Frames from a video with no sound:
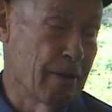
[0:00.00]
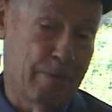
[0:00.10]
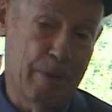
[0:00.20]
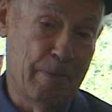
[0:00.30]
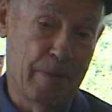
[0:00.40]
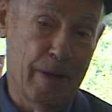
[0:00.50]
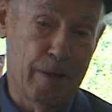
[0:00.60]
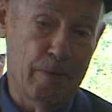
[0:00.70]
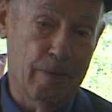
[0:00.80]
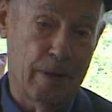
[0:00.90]
I
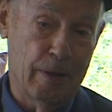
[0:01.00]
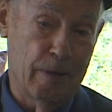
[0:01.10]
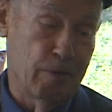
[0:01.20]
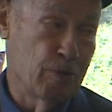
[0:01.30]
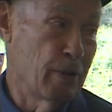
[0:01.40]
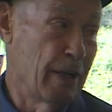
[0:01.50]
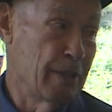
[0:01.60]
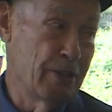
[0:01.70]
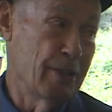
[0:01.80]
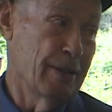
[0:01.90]
remember I, I was
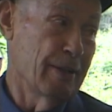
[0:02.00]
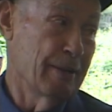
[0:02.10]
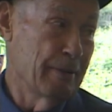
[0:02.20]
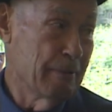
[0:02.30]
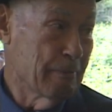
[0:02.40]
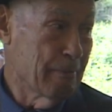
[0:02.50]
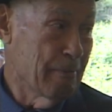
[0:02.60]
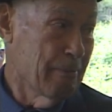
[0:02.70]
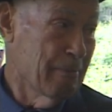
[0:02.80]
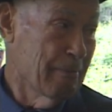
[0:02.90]
dancing.
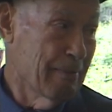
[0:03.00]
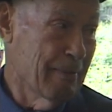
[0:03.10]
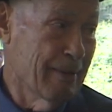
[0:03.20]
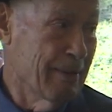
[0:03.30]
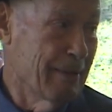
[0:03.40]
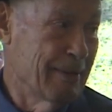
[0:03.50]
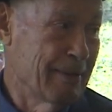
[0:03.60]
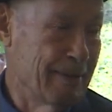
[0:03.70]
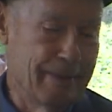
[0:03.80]
uh,